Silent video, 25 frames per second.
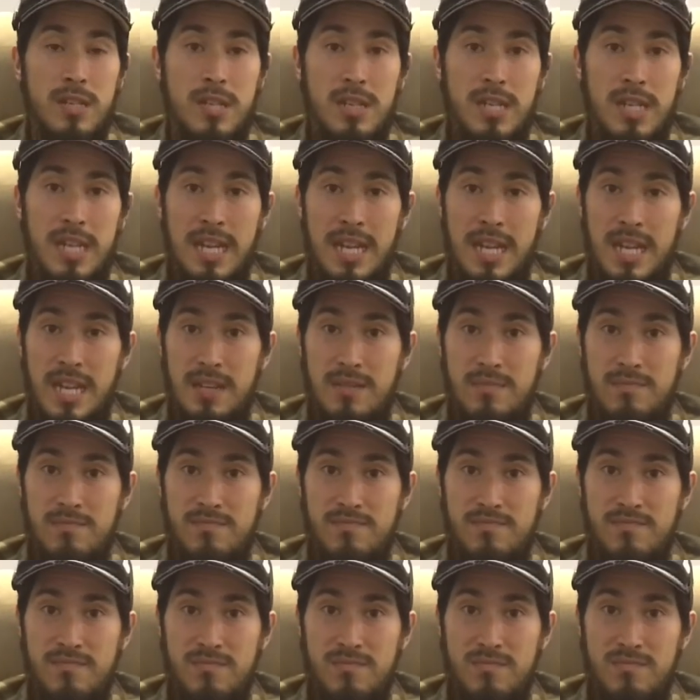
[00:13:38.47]
And
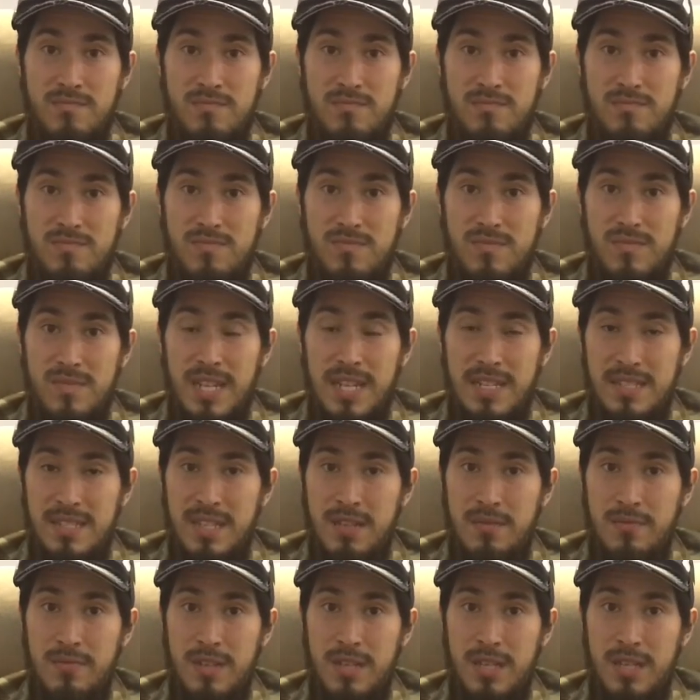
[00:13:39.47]
that's it
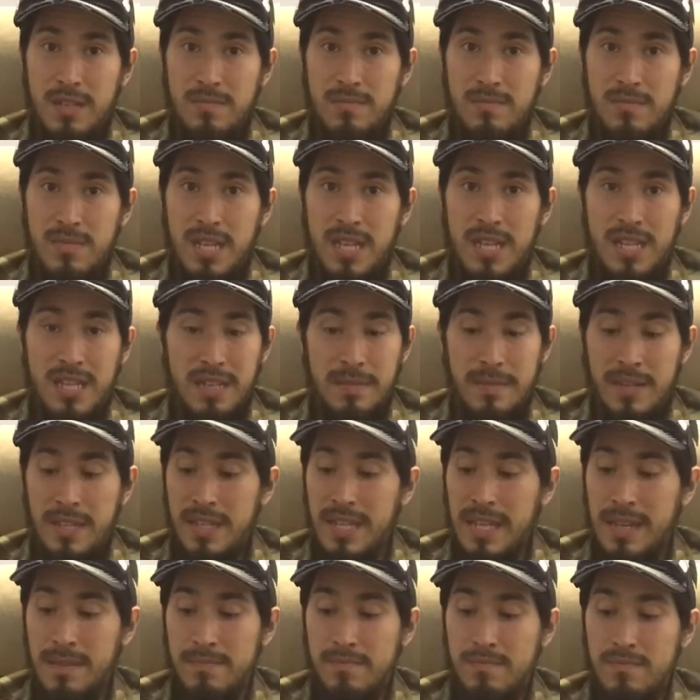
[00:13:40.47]
really, and leave it at
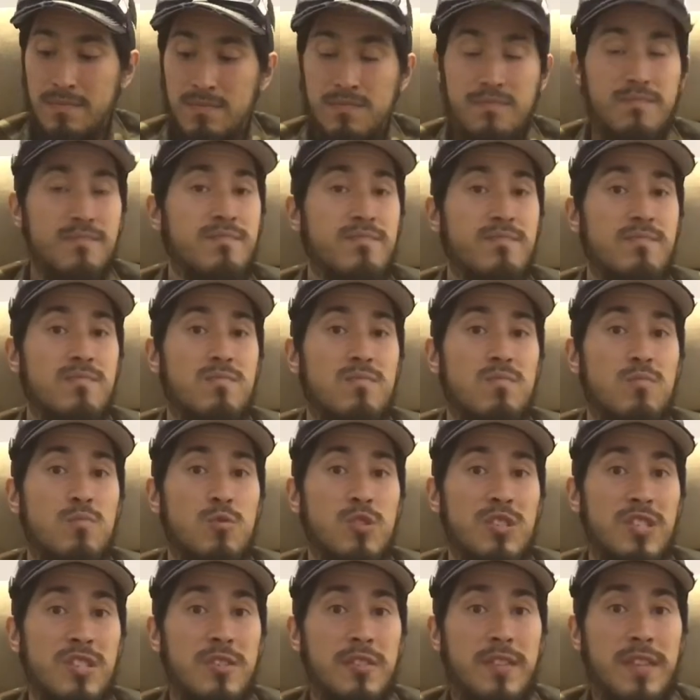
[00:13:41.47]
that. What
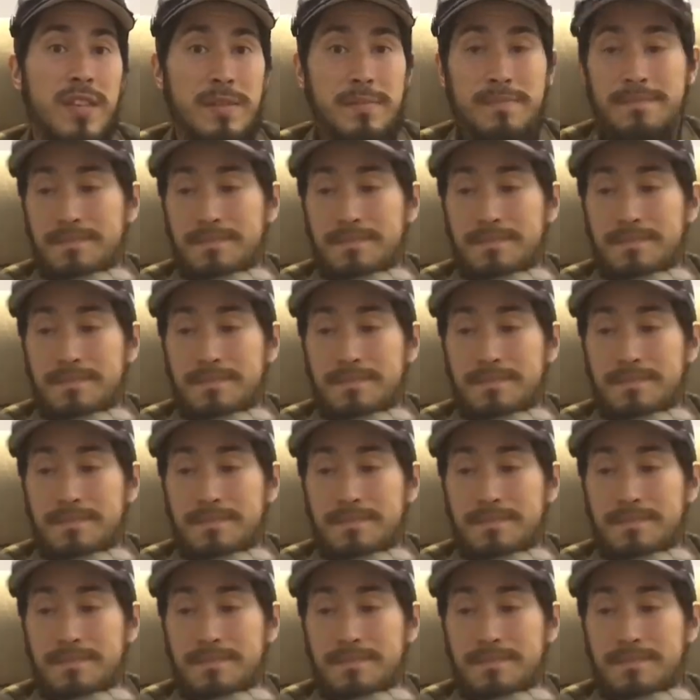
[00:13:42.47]
do you think?